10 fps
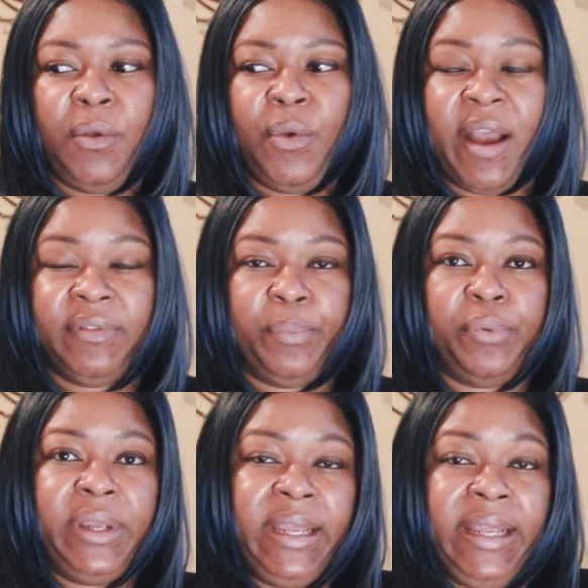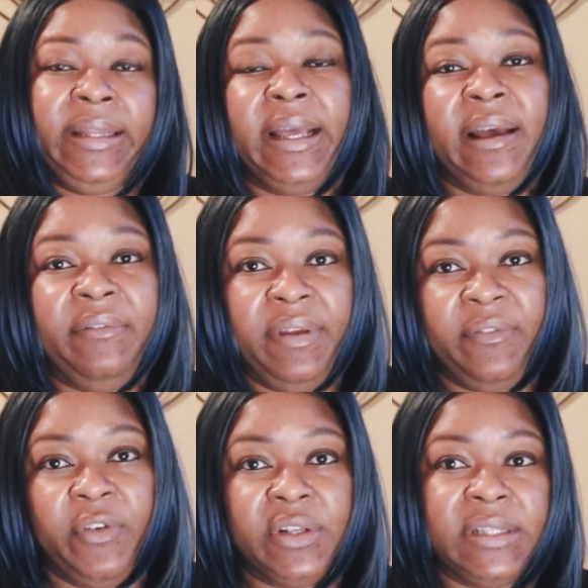you have to preheat the
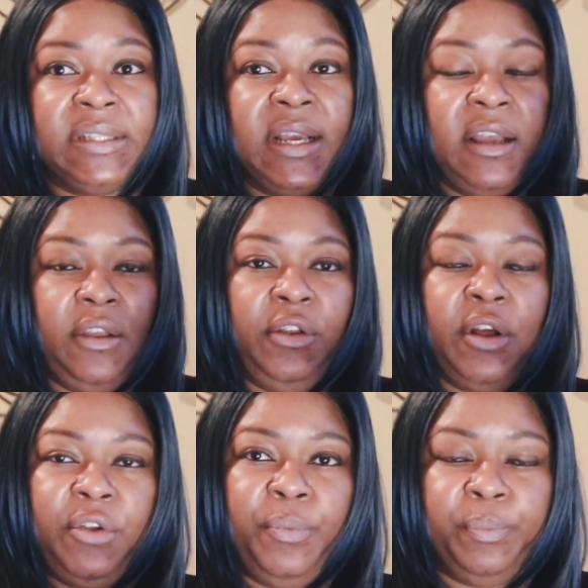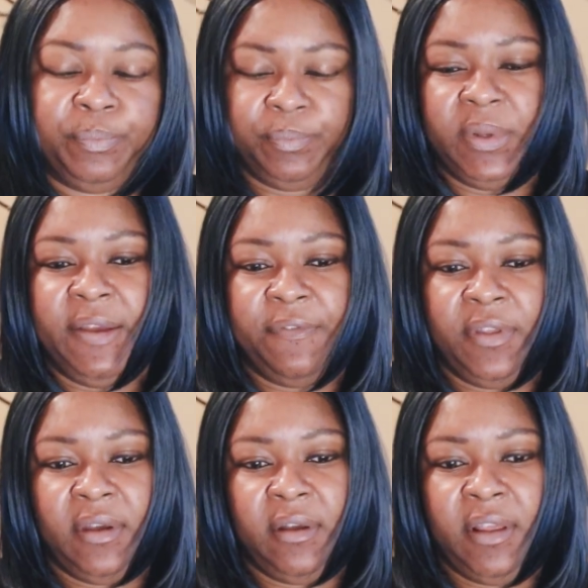oven versus, you know, you if
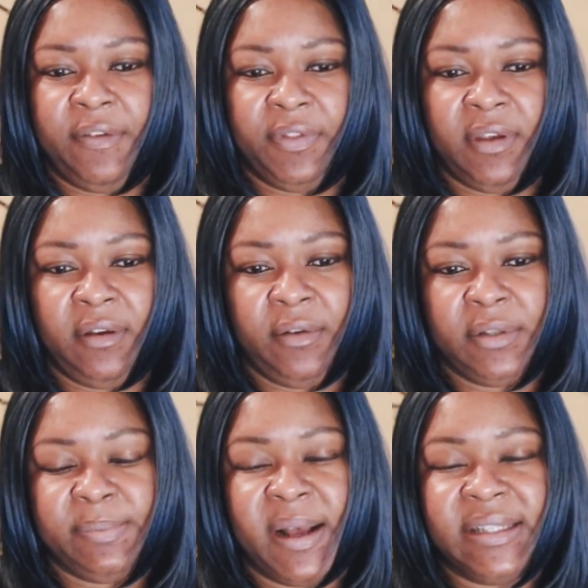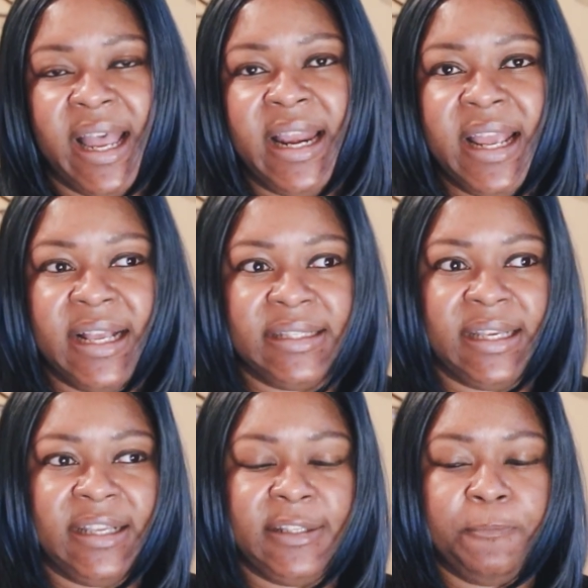the if the spontaneous
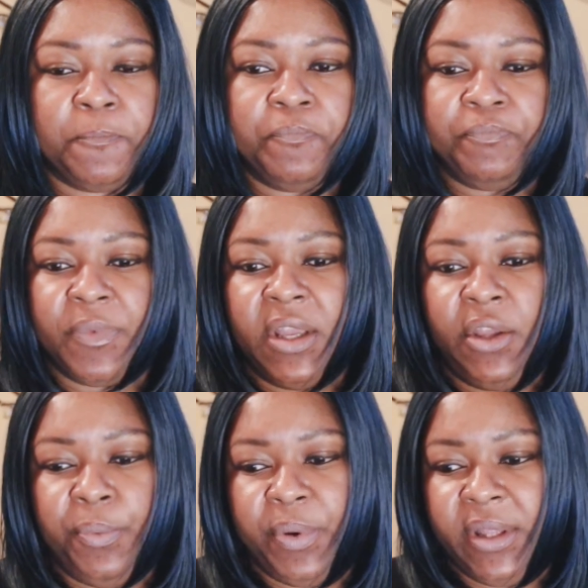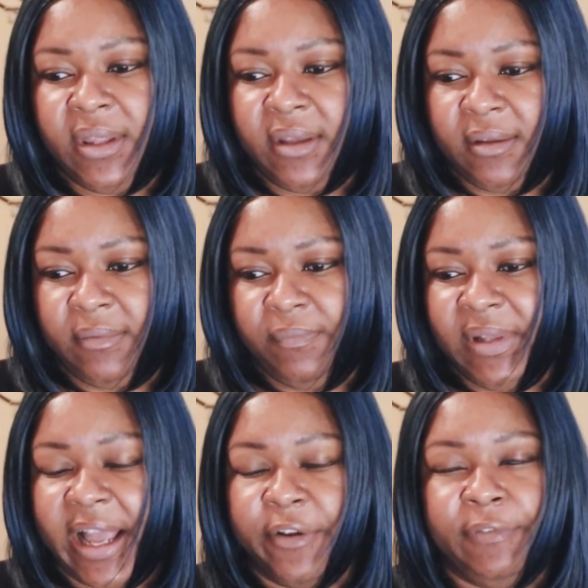is you put the
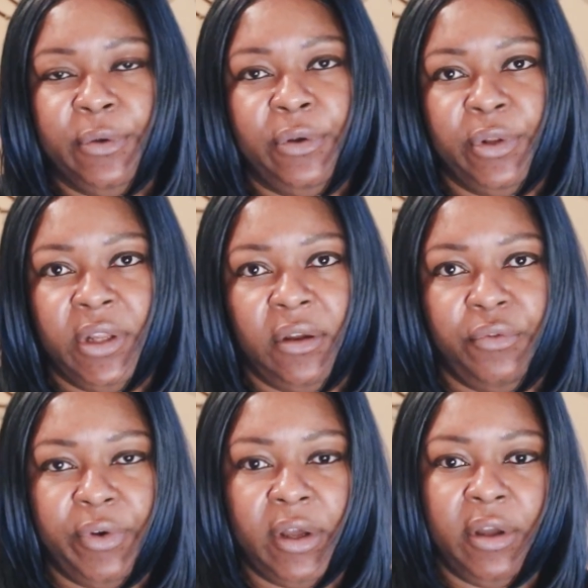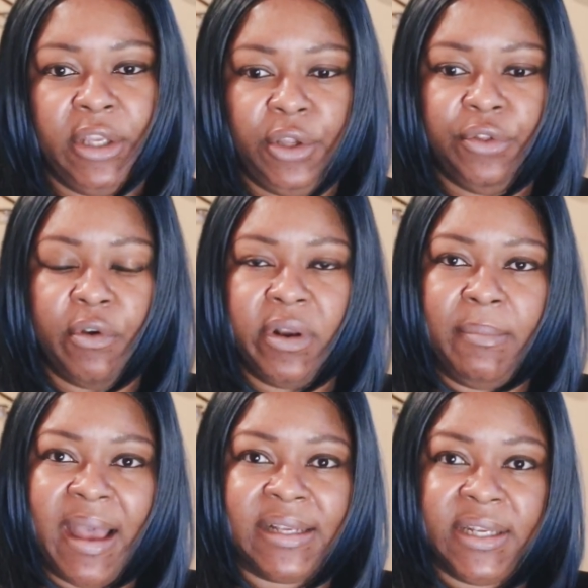lighter fluid on the grill and you throw in
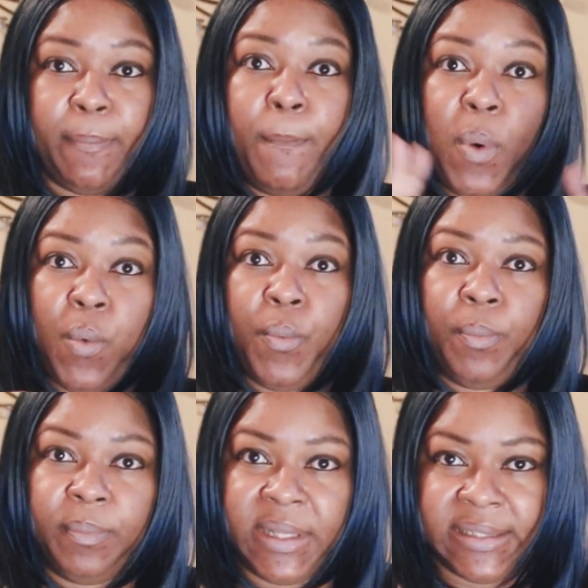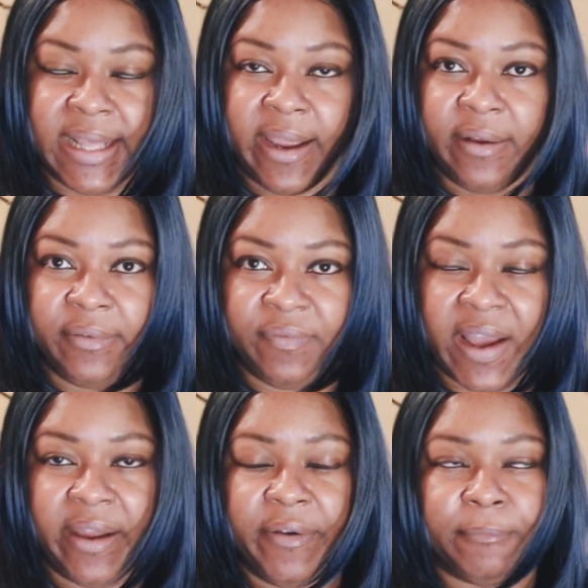a match and boom, it's there,
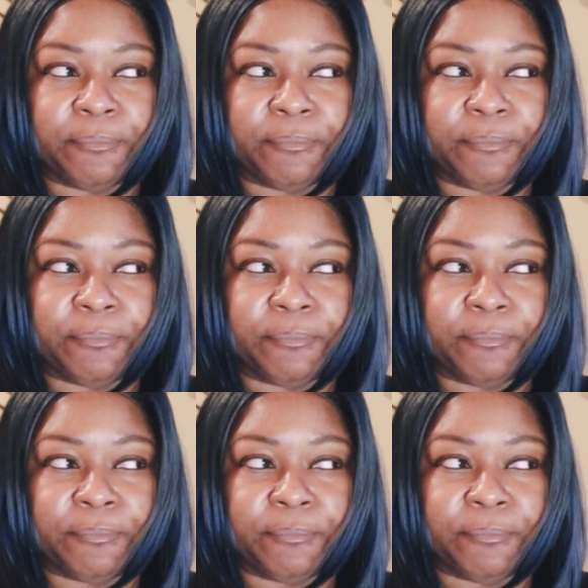fire.